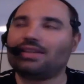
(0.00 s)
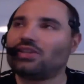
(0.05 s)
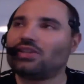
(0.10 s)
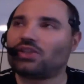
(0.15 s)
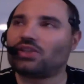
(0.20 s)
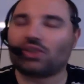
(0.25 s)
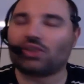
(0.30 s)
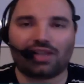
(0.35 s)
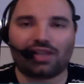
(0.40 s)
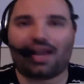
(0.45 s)

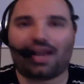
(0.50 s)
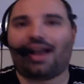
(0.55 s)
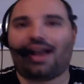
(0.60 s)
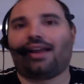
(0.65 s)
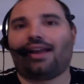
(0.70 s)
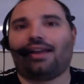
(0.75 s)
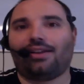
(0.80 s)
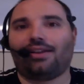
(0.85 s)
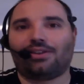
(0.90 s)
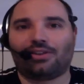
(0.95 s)

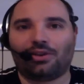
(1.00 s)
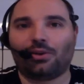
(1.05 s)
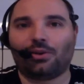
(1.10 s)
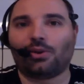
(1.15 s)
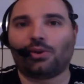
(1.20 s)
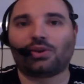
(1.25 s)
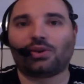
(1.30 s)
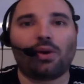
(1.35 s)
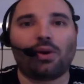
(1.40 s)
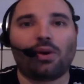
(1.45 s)
July
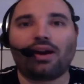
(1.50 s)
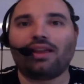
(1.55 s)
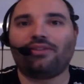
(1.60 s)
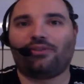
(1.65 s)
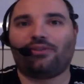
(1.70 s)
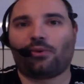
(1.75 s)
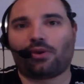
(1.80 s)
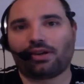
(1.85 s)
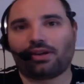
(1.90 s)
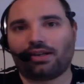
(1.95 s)

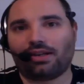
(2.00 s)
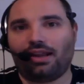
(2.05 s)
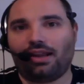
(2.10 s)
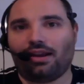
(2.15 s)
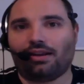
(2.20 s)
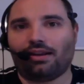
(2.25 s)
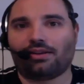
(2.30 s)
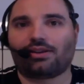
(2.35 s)
2014,